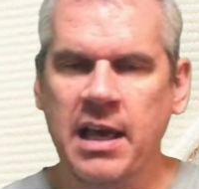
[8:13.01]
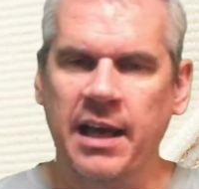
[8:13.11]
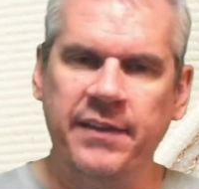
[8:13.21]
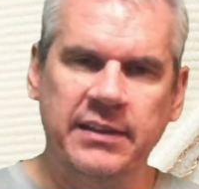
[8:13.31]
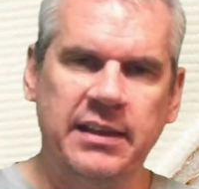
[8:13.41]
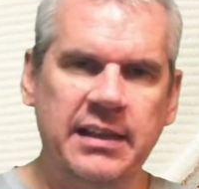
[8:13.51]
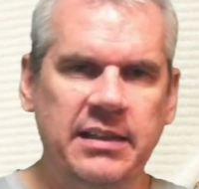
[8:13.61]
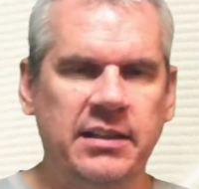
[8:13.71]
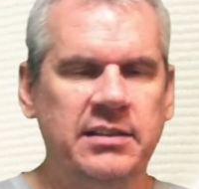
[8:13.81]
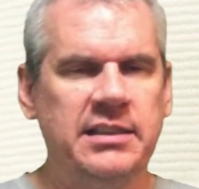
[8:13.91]
And then today
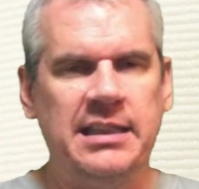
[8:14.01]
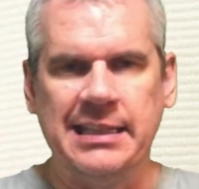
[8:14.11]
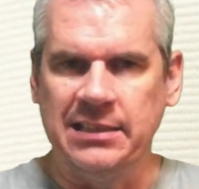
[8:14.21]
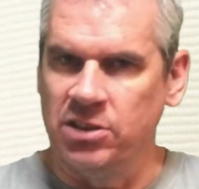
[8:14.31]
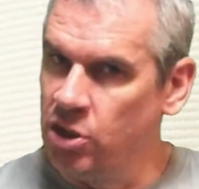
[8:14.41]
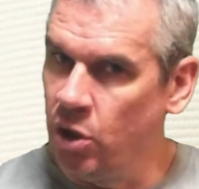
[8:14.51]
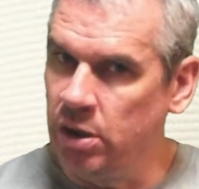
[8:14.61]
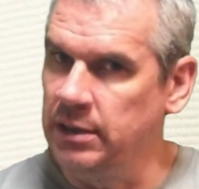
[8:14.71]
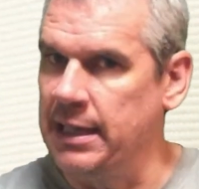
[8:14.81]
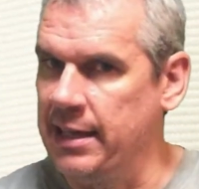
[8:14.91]
you can see it is
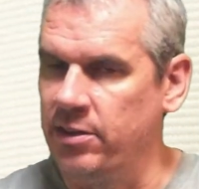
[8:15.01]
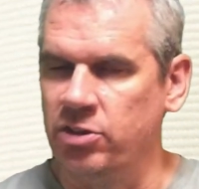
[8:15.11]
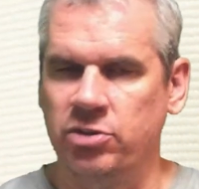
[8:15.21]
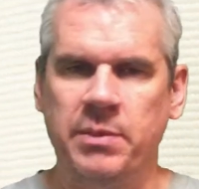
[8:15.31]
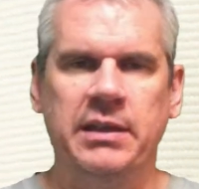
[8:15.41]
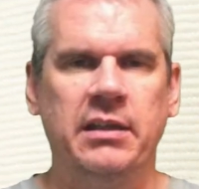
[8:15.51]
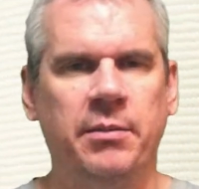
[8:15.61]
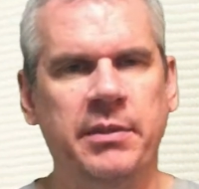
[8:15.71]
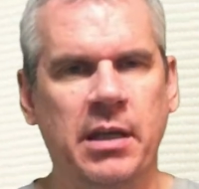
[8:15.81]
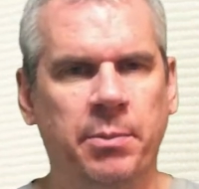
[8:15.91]
not leathers making
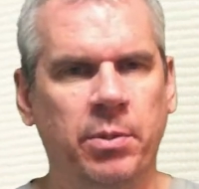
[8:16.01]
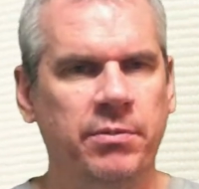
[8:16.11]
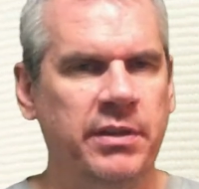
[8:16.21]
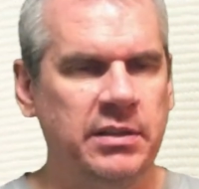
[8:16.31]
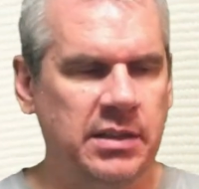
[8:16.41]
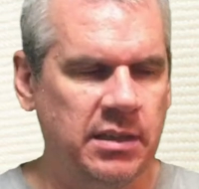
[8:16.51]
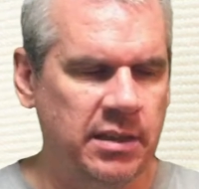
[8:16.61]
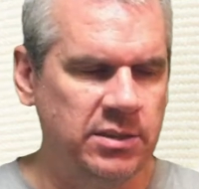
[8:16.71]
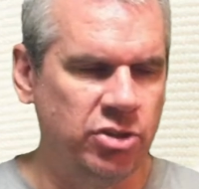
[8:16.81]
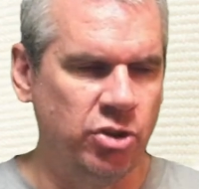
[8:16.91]
up the upper of
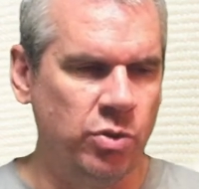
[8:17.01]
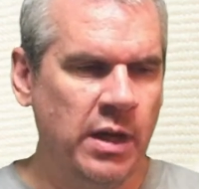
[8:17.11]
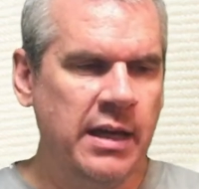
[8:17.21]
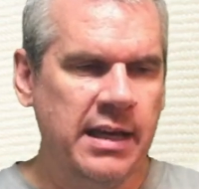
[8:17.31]
this shoe.